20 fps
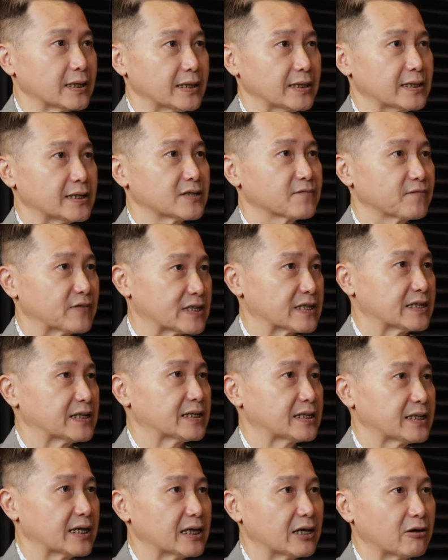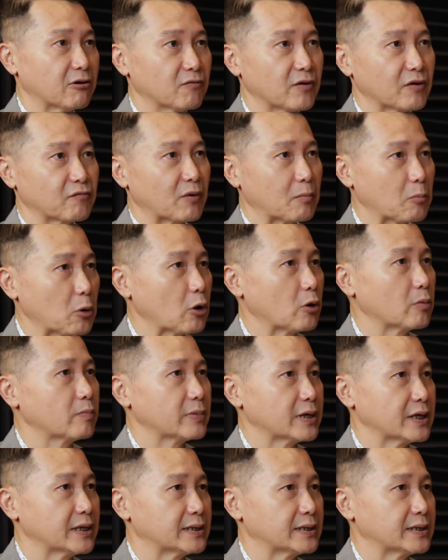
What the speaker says: It does facilitate our work from home.